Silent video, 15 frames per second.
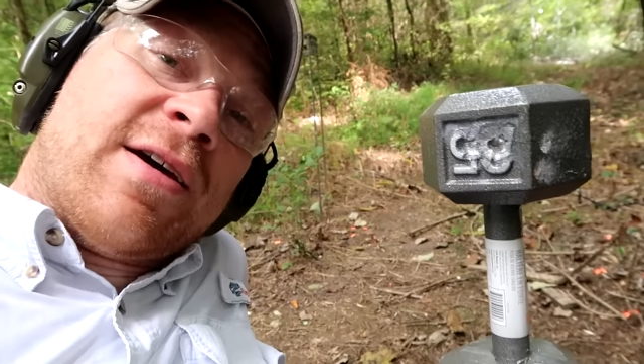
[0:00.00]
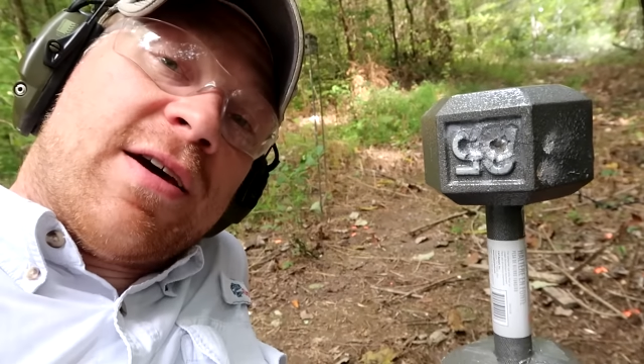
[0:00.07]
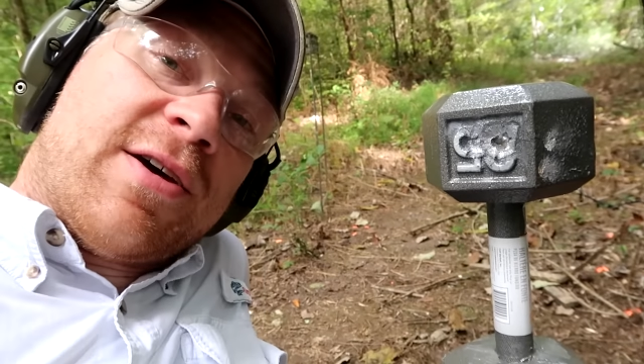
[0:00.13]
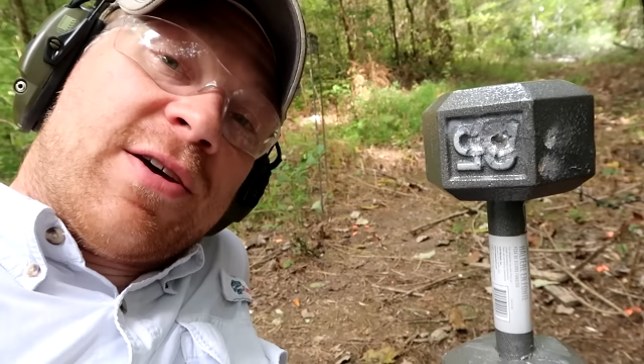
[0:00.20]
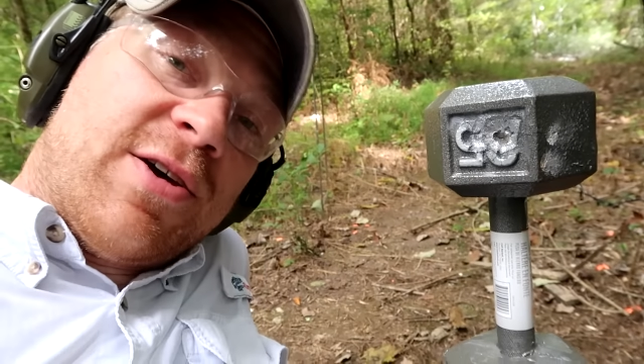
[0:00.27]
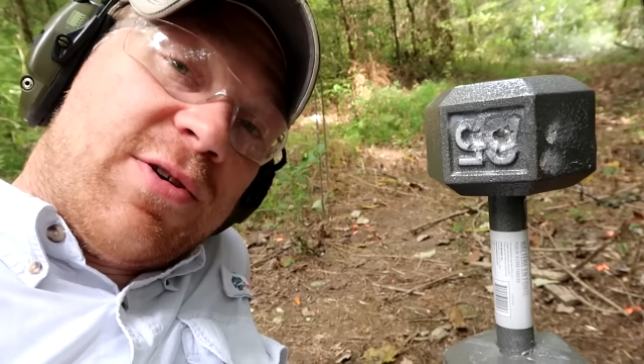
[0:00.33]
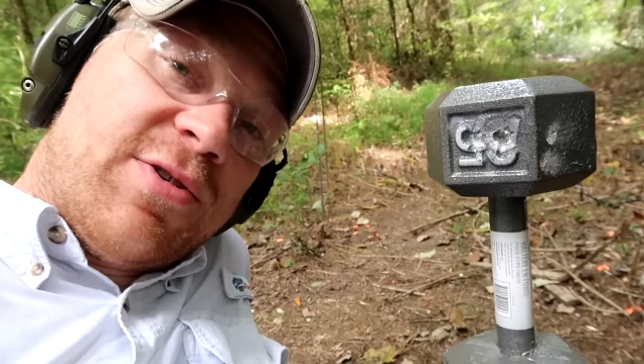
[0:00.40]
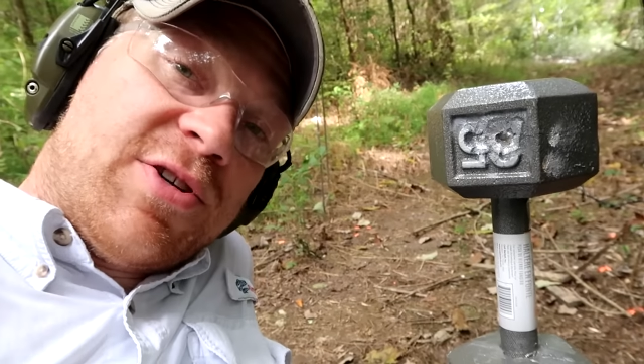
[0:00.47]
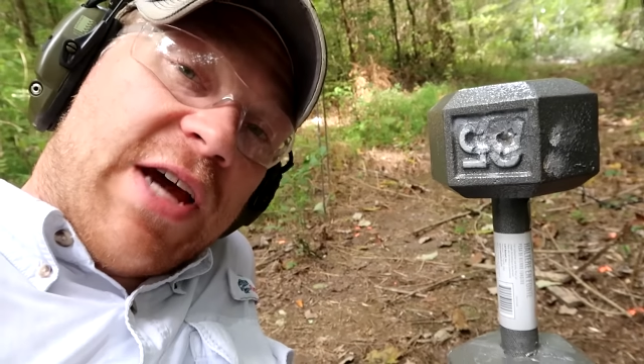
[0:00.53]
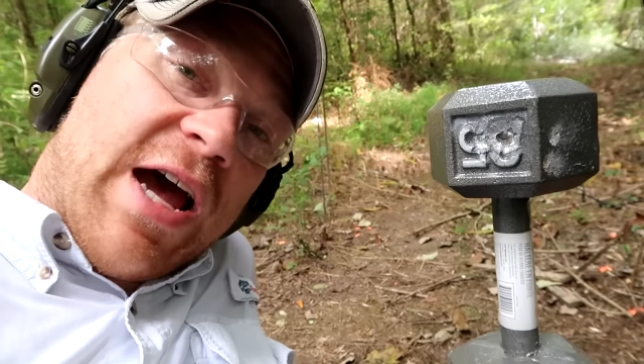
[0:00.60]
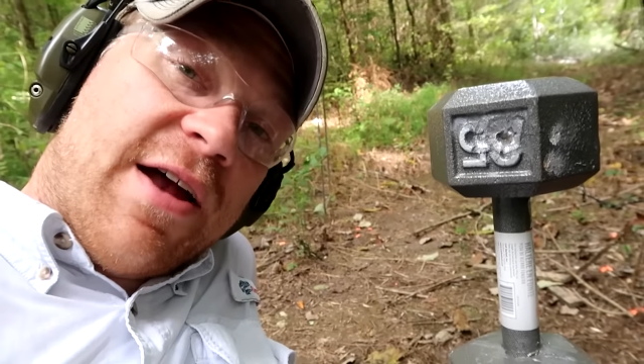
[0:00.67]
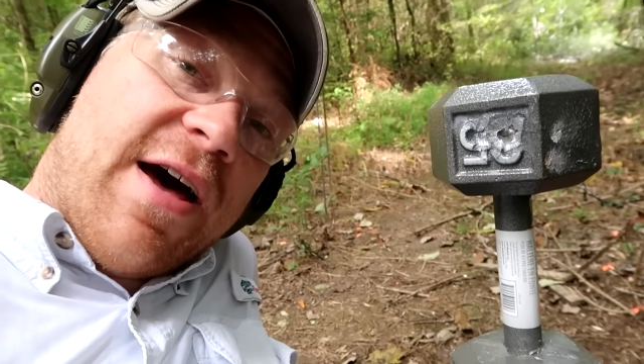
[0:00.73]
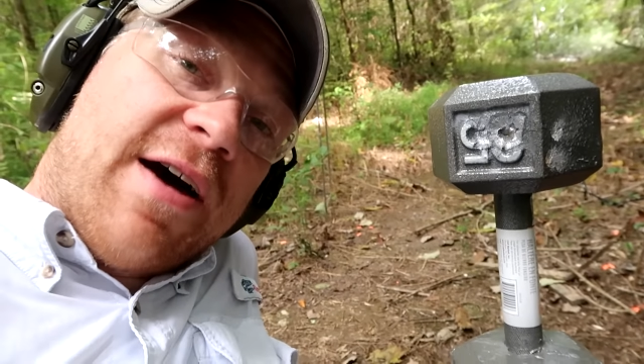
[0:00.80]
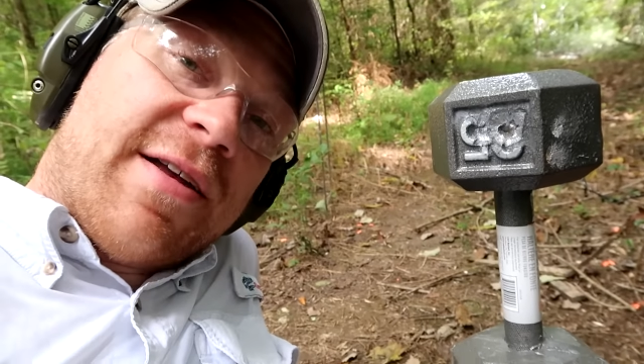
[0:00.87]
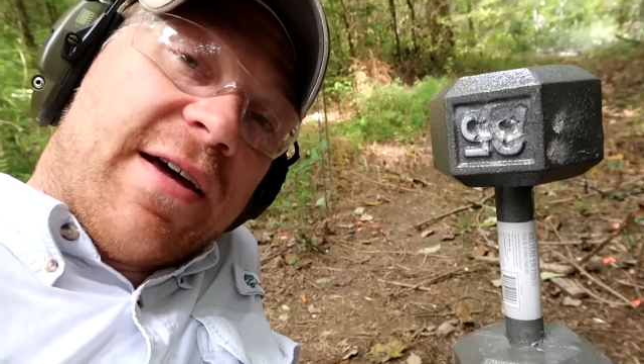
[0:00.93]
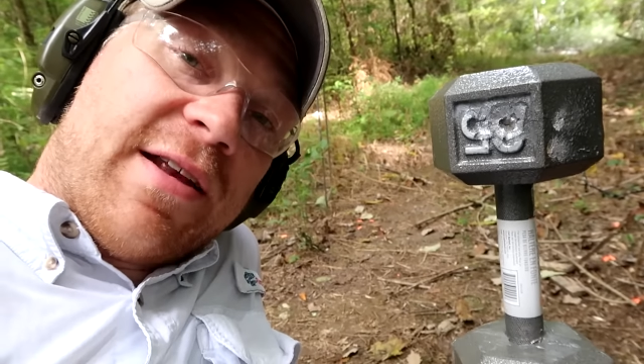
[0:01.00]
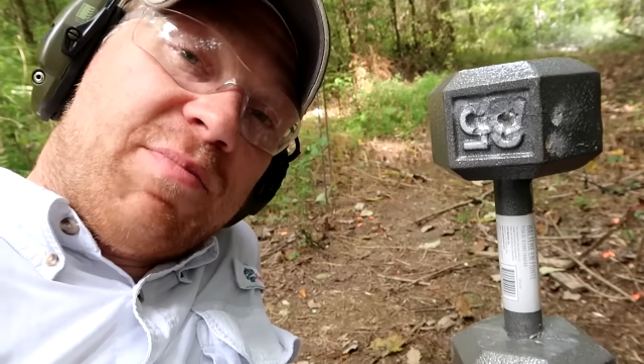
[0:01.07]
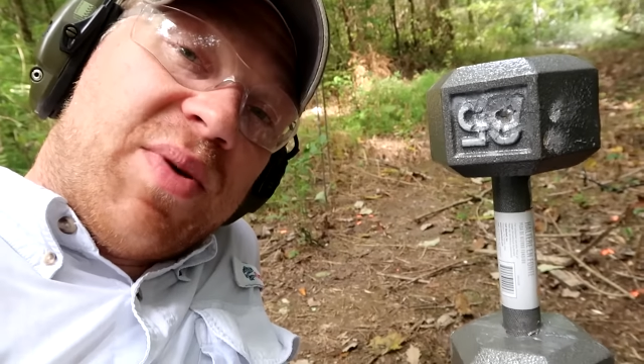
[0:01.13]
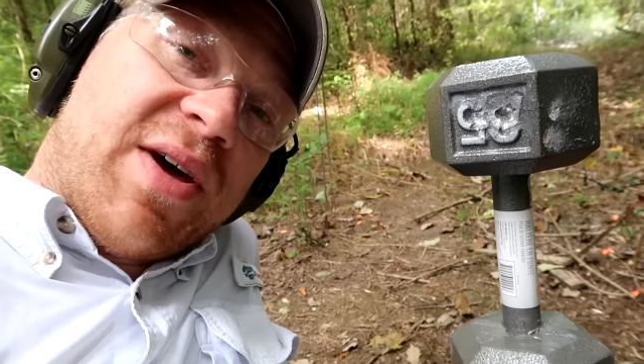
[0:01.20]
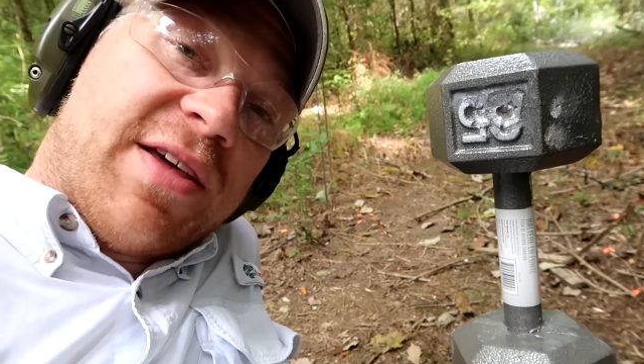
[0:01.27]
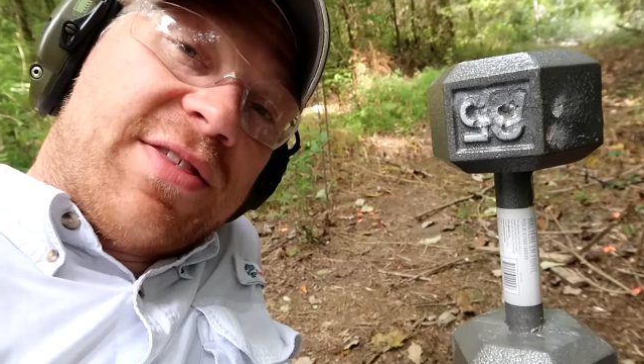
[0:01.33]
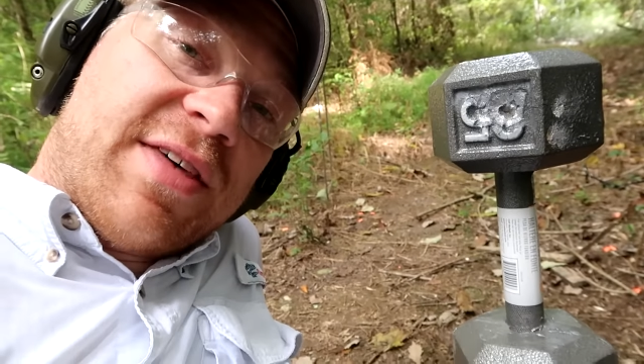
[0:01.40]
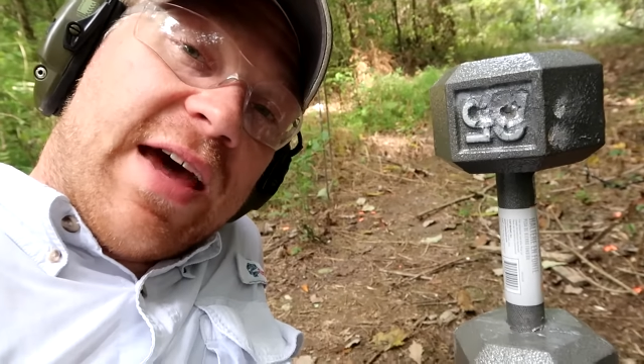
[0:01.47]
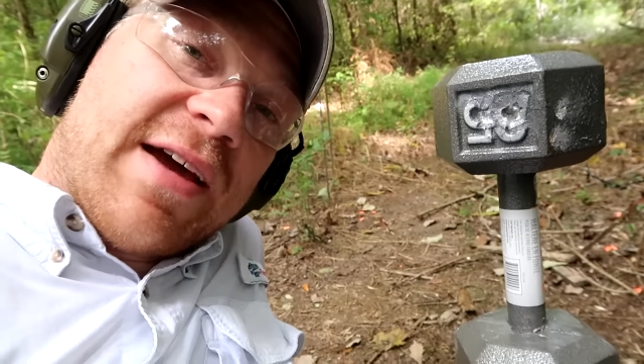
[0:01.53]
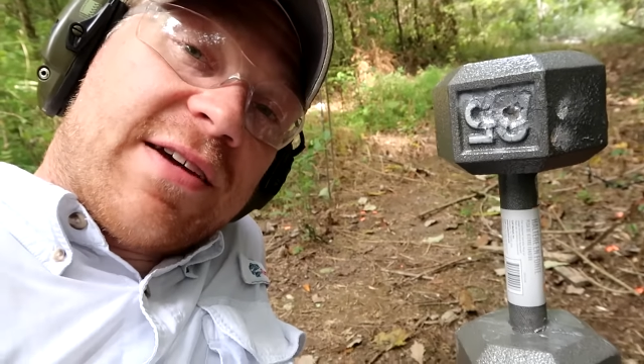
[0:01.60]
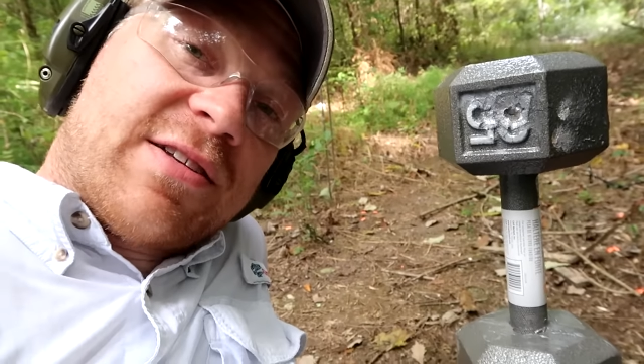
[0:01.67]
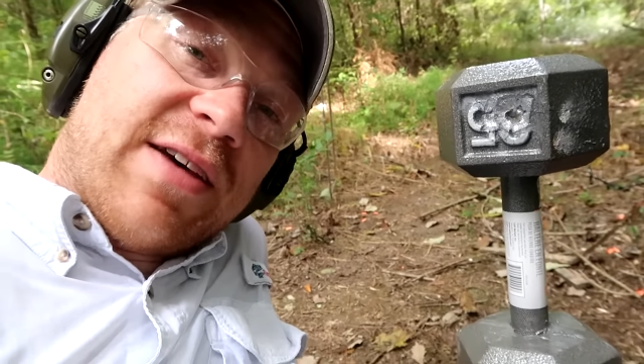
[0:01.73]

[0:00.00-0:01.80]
Huge shout out and a big thanks